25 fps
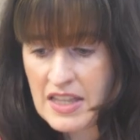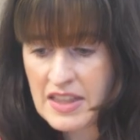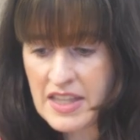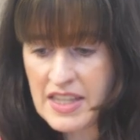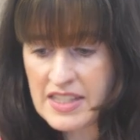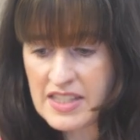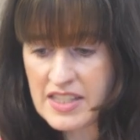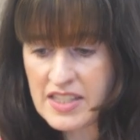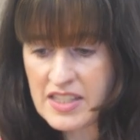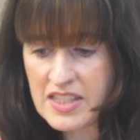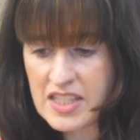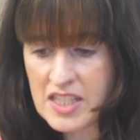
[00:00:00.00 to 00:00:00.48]

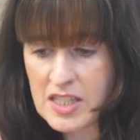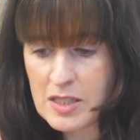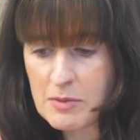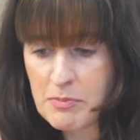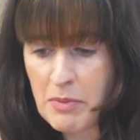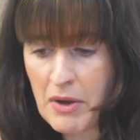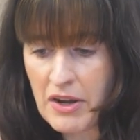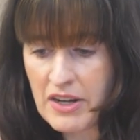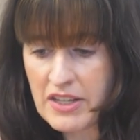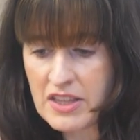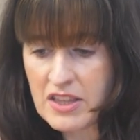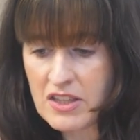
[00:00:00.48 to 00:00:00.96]
This is
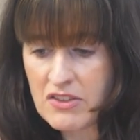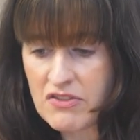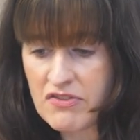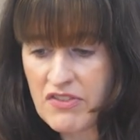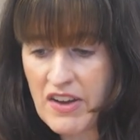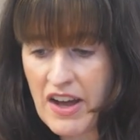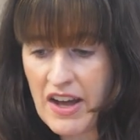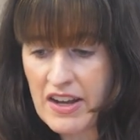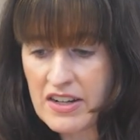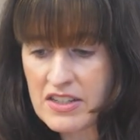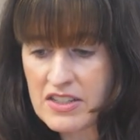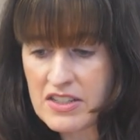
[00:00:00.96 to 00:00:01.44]
despite the
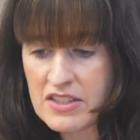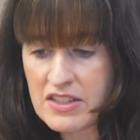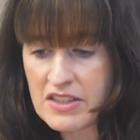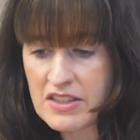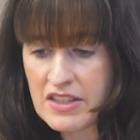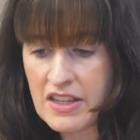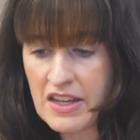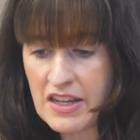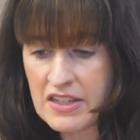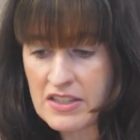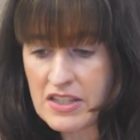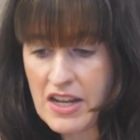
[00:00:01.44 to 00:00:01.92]
fact
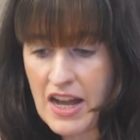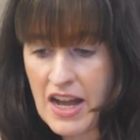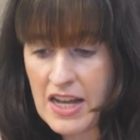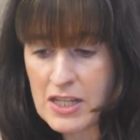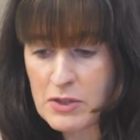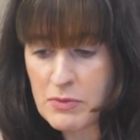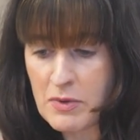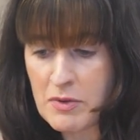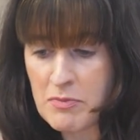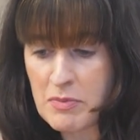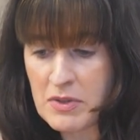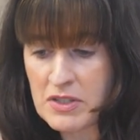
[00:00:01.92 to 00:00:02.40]
that,
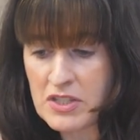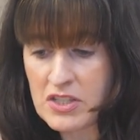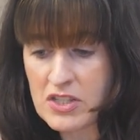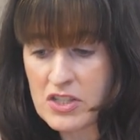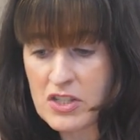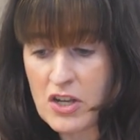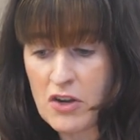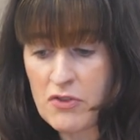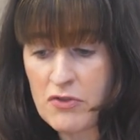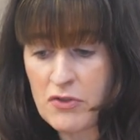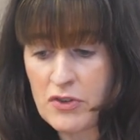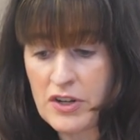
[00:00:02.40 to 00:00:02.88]
as we've been
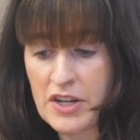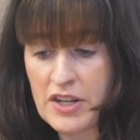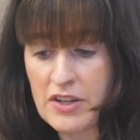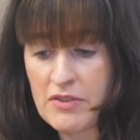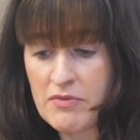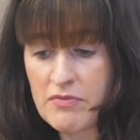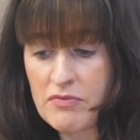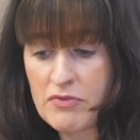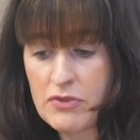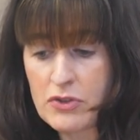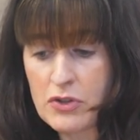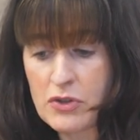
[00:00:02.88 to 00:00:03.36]

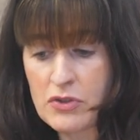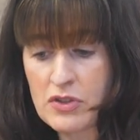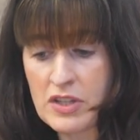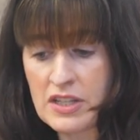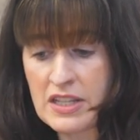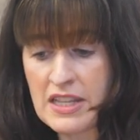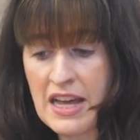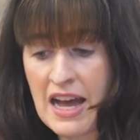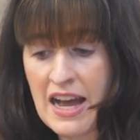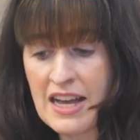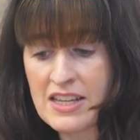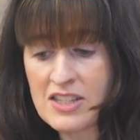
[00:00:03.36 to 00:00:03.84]
discovering through
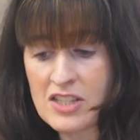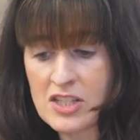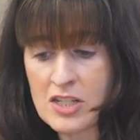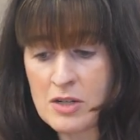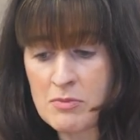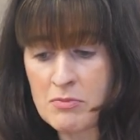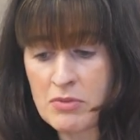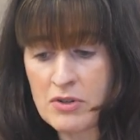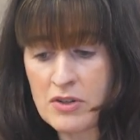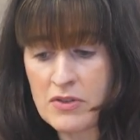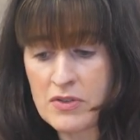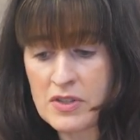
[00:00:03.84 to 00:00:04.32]
the last
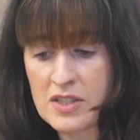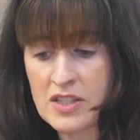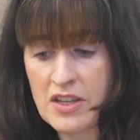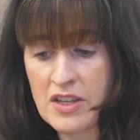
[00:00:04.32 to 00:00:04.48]
number of